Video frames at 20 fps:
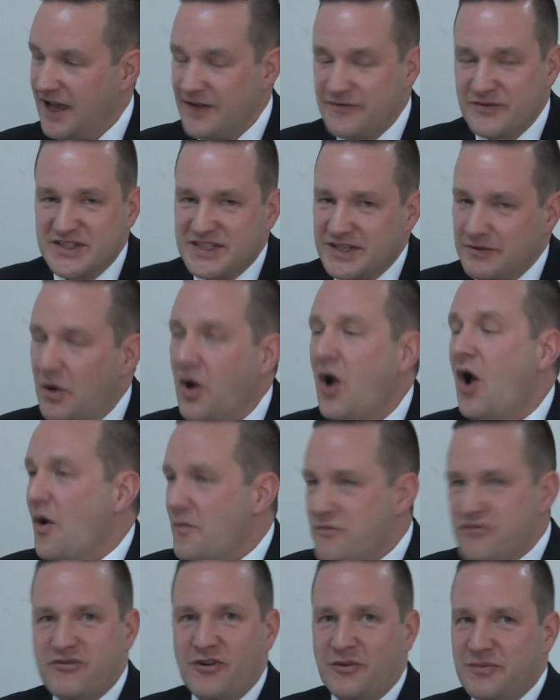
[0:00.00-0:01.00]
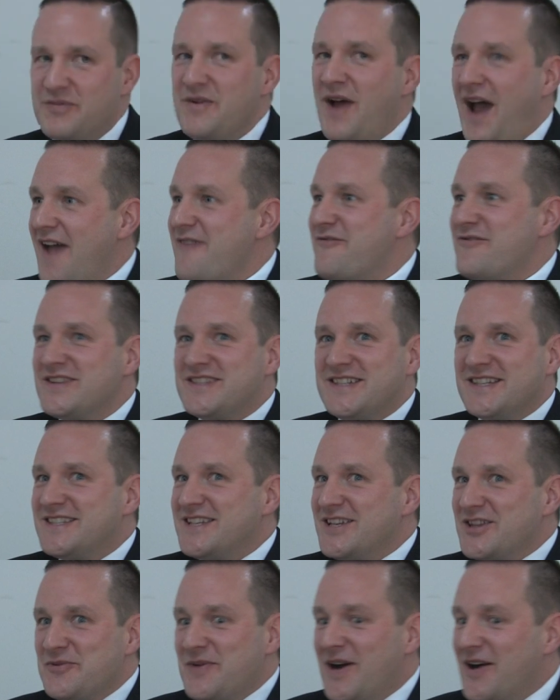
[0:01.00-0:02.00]
Every city, well, proper every
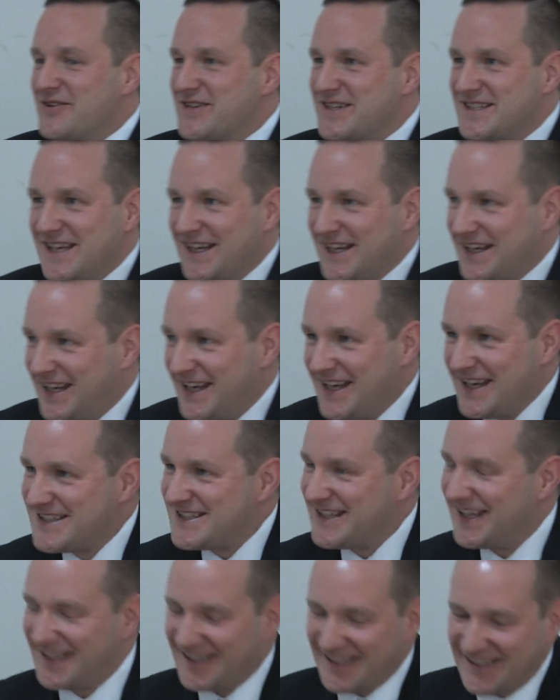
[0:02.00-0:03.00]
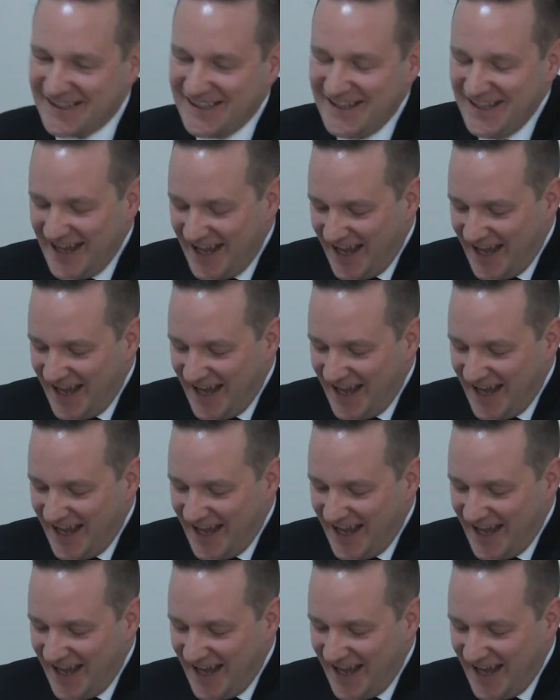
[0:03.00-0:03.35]
city in the world, exactly.